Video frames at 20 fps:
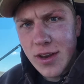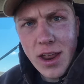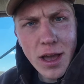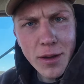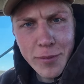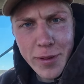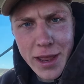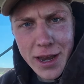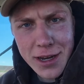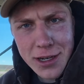now
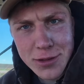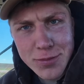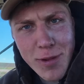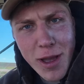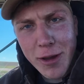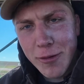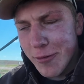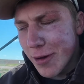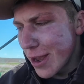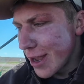manage
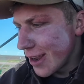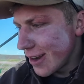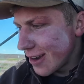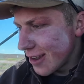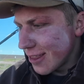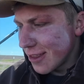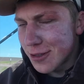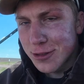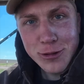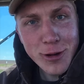my way into
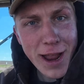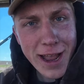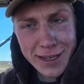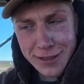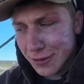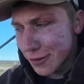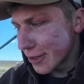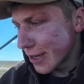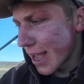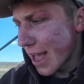the
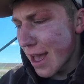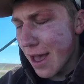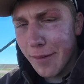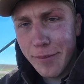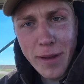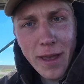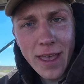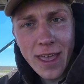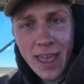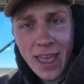tractor cab
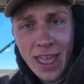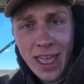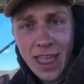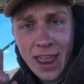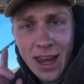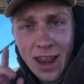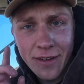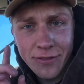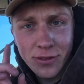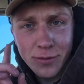
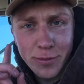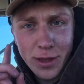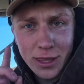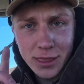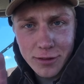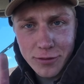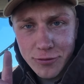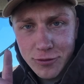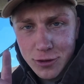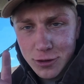and have to make
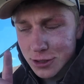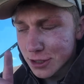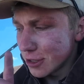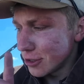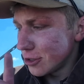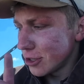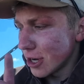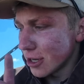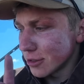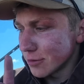the first
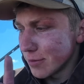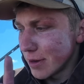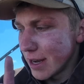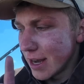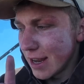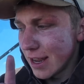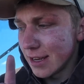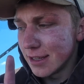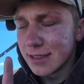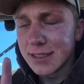adjustment
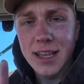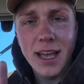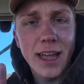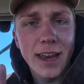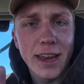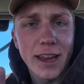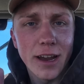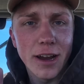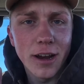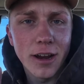inside
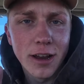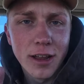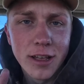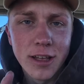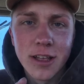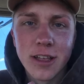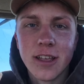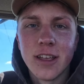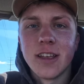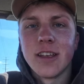here.
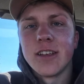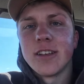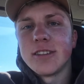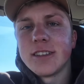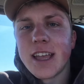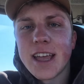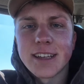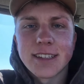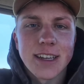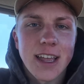
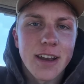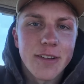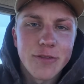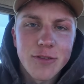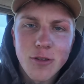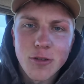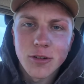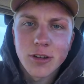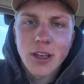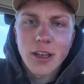Dad's got a
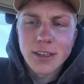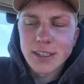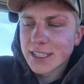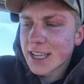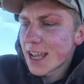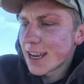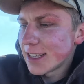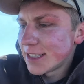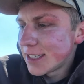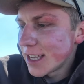phone call he's
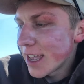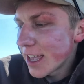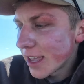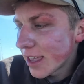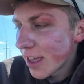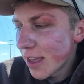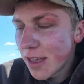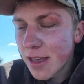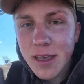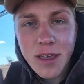got to take
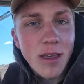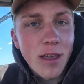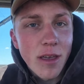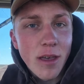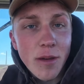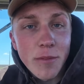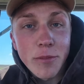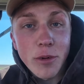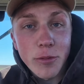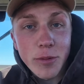
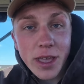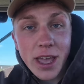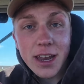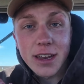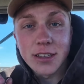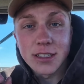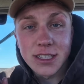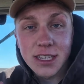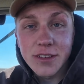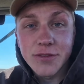but we got
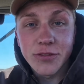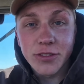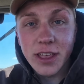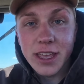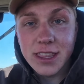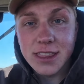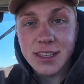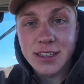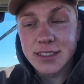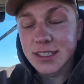to
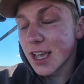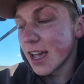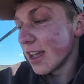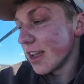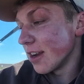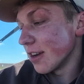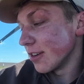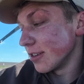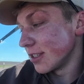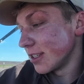deflate the
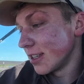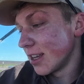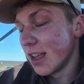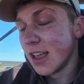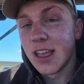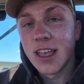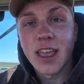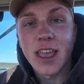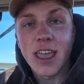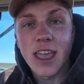tires
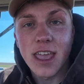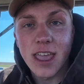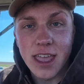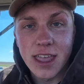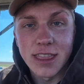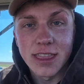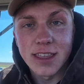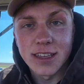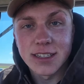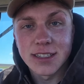
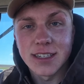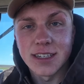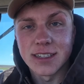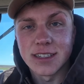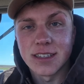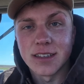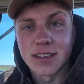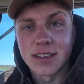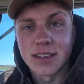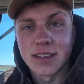in this
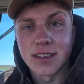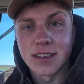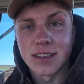system.